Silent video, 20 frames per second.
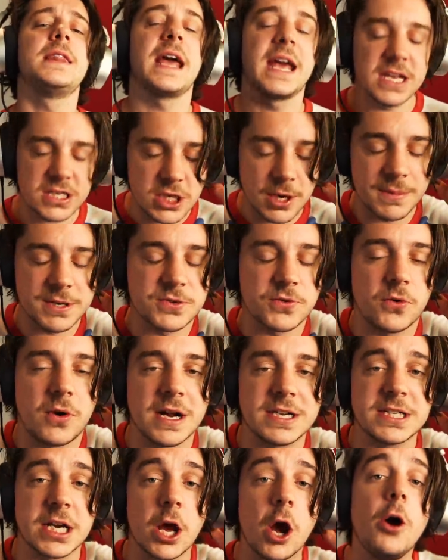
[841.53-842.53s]
thank you so much for
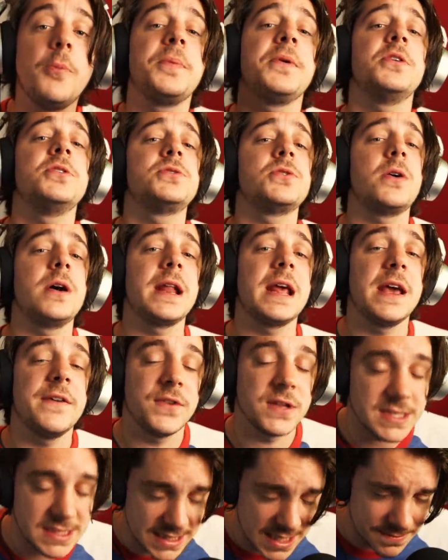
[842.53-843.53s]
watching. Hope you enjoyed.
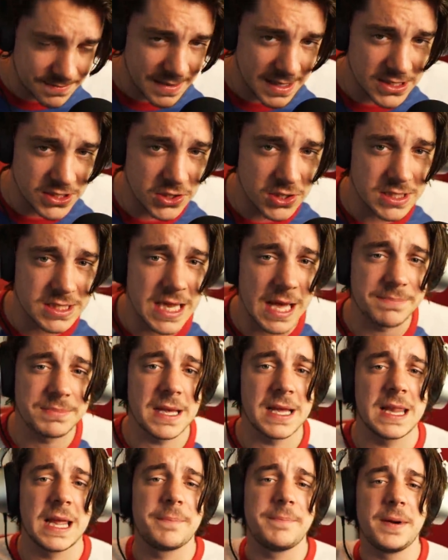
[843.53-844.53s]
If you did, make sure to slap
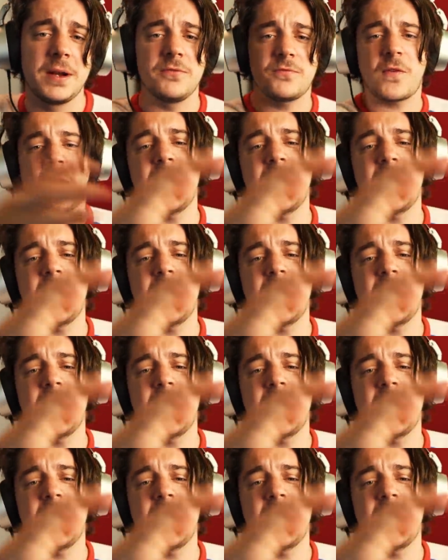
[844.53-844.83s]
that like button